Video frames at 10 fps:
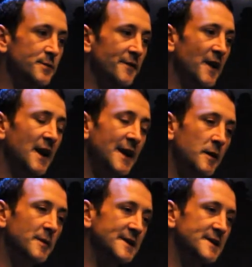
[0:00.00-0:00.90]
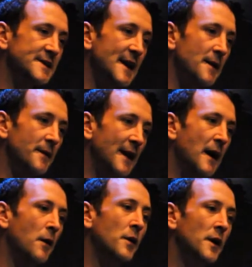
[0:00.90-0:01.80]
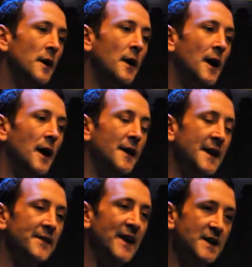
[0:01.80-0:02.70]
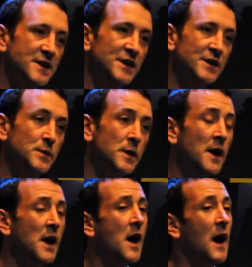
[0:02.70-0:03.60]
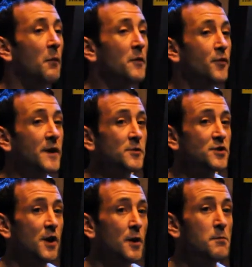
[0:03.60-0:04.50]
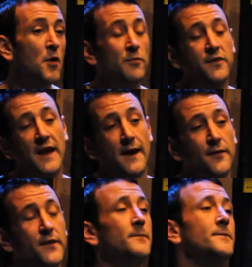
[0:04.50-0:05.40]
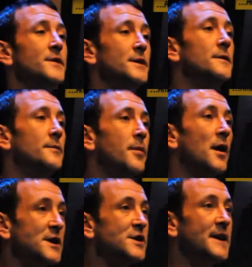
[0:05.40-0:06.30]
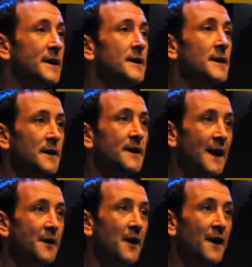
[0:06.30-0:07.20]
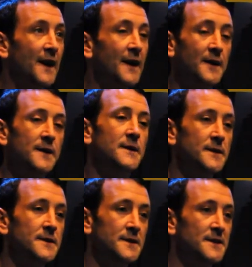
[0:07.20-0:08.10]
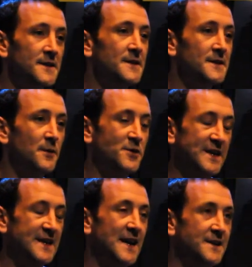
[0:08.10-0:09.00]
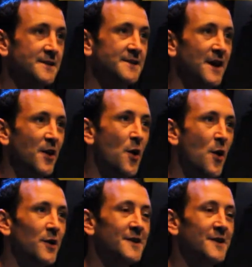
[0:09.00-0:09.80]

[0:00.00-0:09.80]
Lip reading: We've a little bit to set now at the end of Act 2, and we've pretty much got a month left to polish it, get it ready. Jazz hands and all.